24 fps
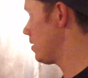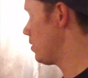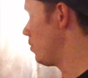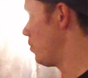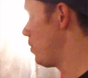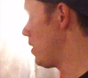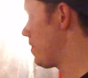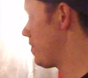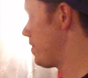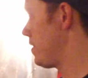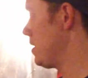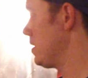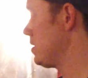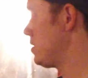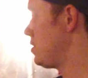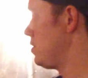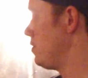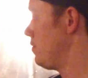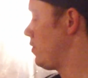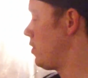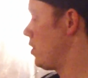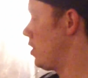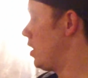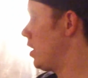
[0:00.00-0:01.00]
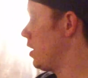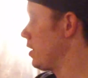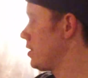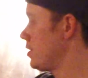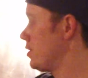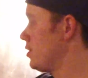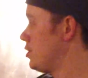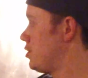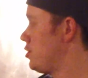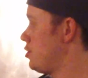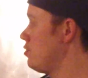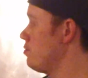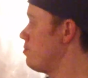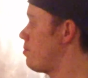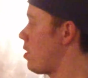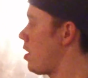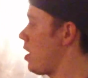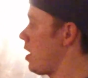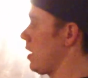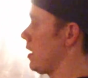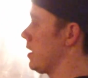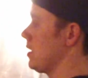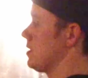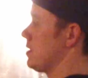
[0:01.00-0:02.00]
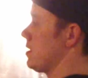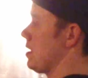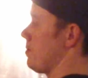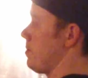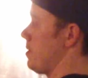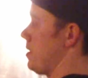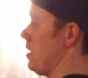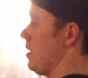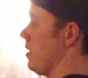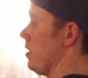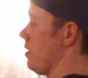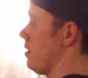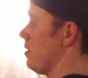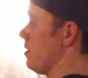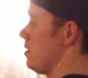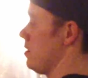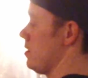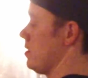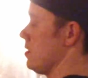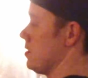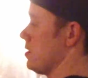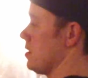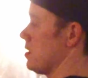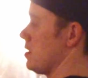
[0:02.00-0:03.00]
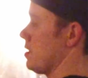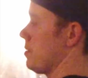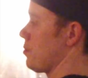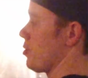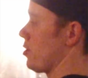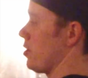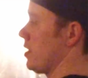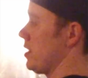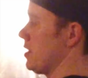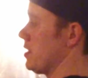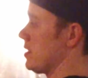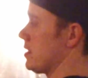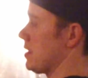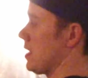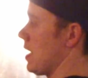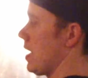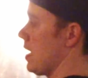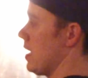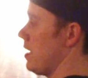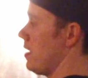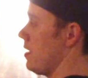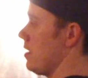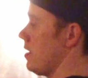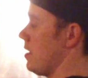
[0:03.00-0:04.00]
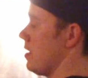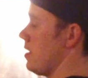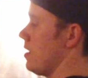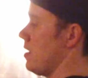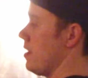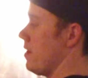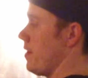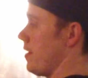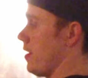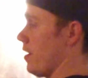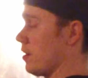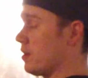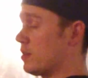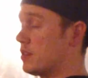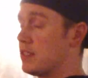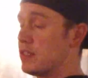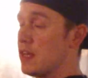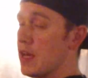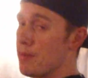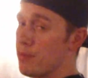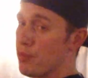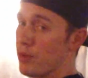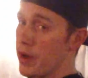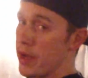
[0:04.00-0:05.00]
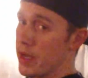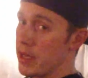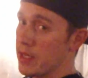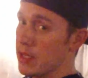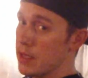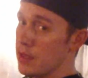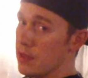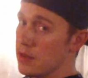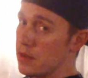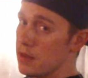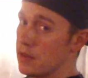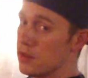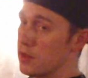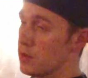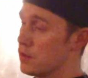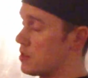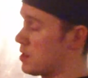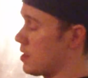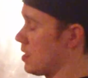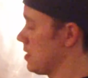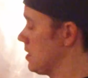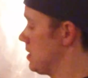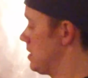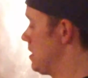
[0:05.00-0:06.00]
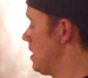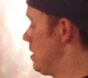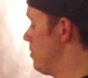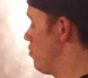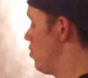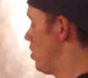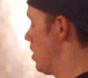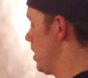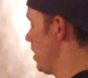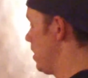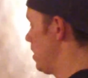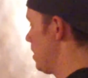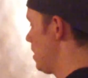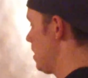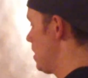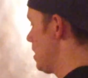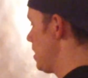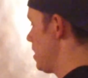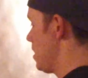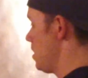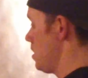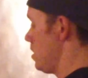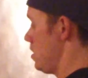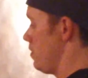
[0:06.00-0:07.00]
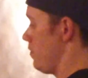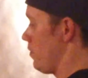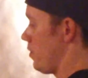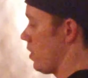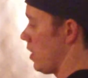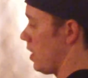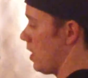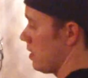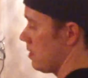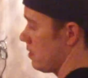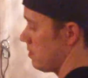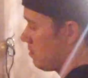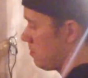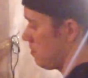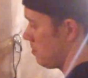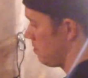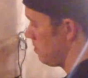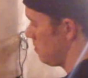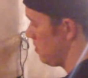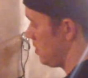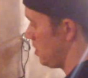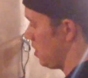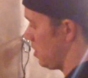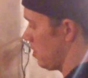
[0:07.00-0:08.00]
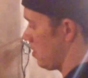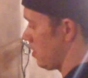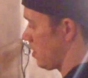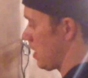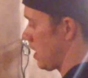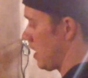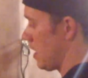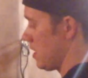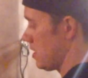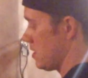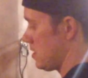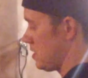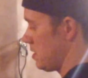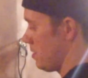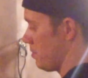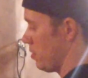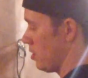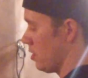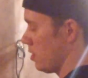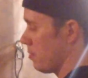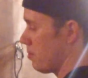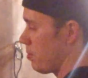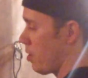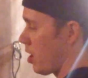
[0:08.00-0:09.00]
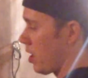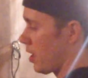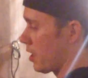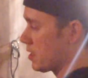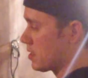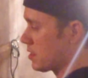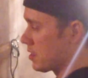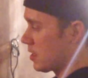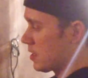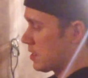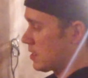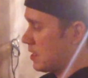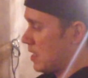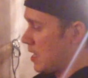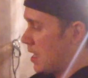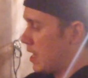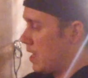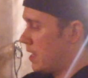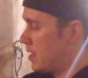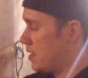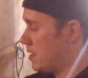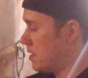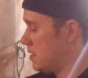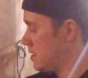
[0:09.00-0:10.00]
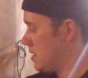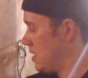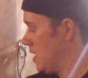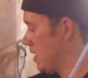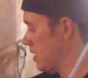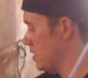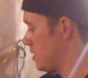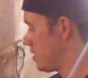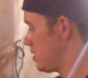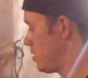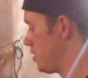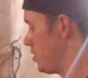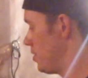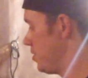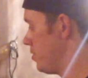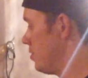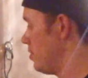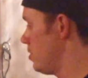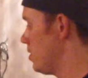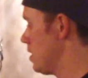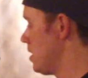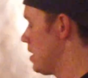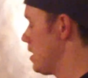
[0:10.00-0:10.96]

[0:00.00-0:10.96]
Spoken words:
With this, you've got 2 pockets up here. There's a zipper on each side. They are separated, so it's not the same one. You've got, kind of similar pockets on the side as the X2.